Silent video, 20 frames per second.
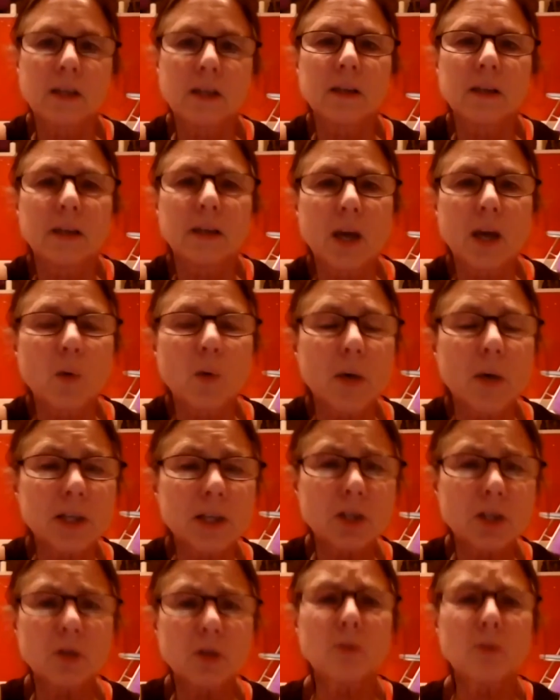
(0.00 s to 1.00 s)
Now,
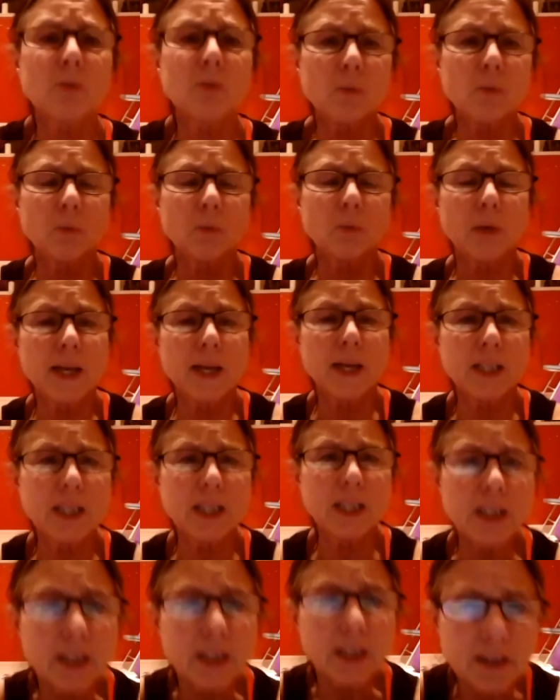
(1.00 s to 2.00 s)
when you're
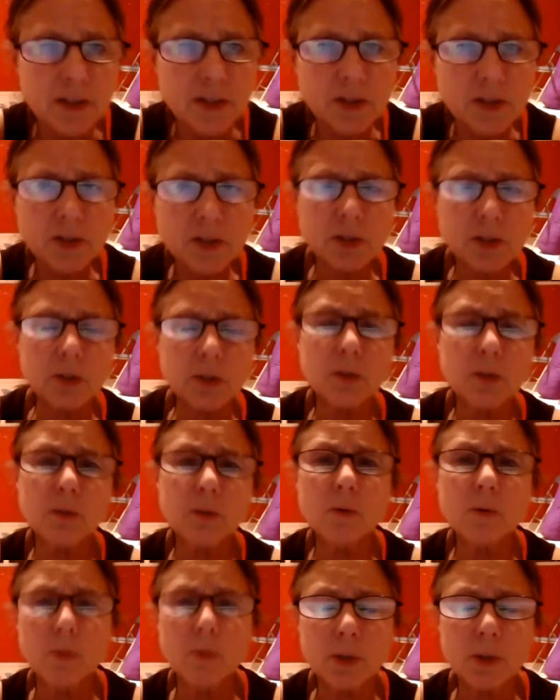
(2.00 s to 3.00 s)
ready
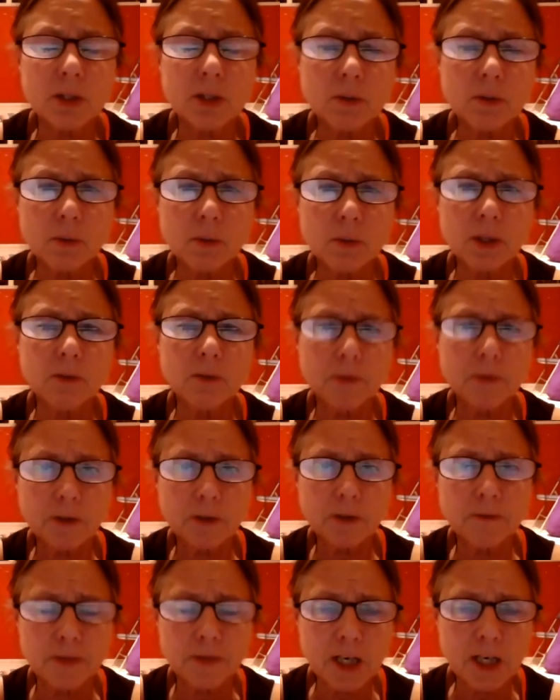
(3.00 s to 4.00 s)
to, when you
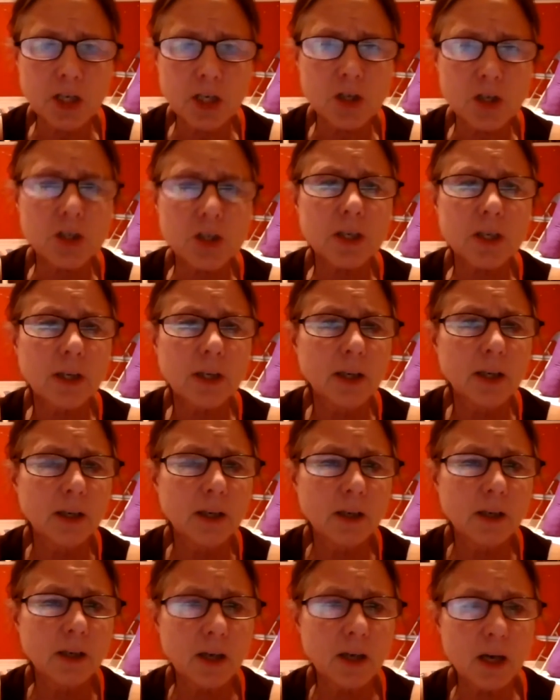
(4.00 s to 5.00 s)
feel finished
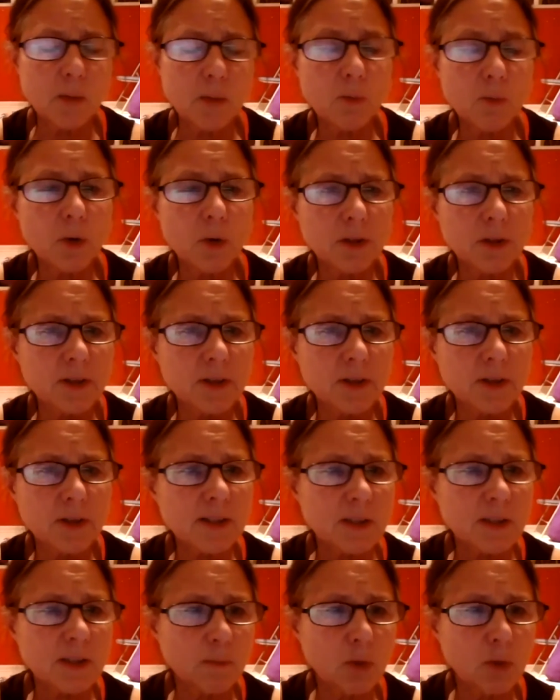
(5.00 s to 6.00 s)
with
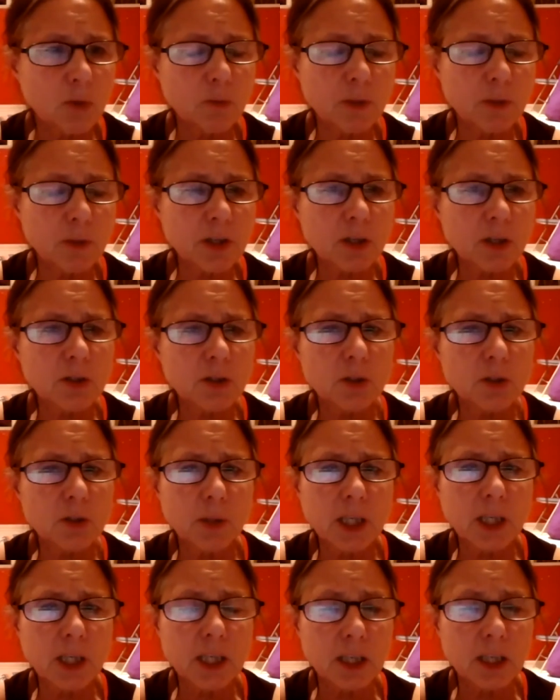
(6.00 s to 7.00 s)
this movement that you're
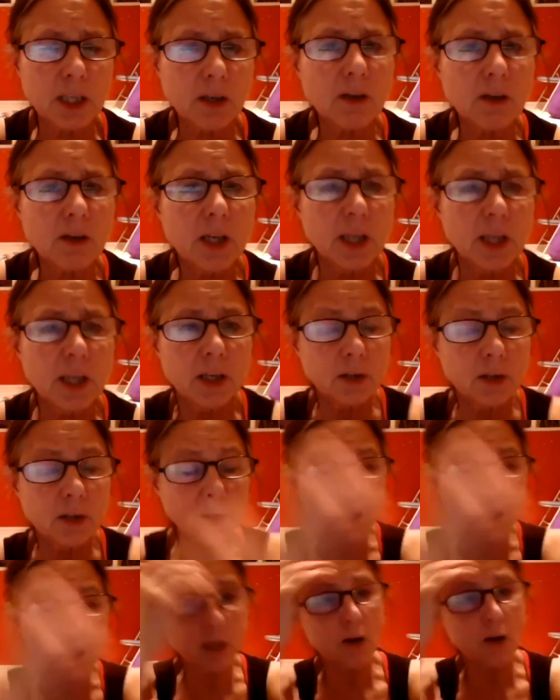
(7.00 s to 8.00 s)
doing here, you
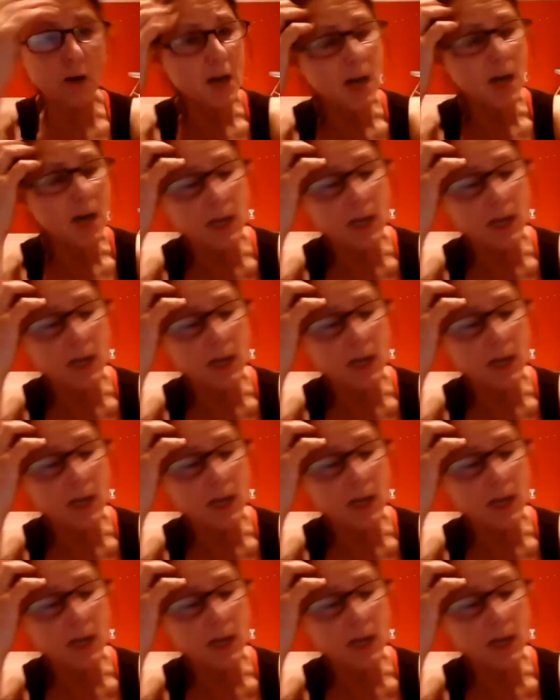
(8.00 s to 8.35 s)
can go ahead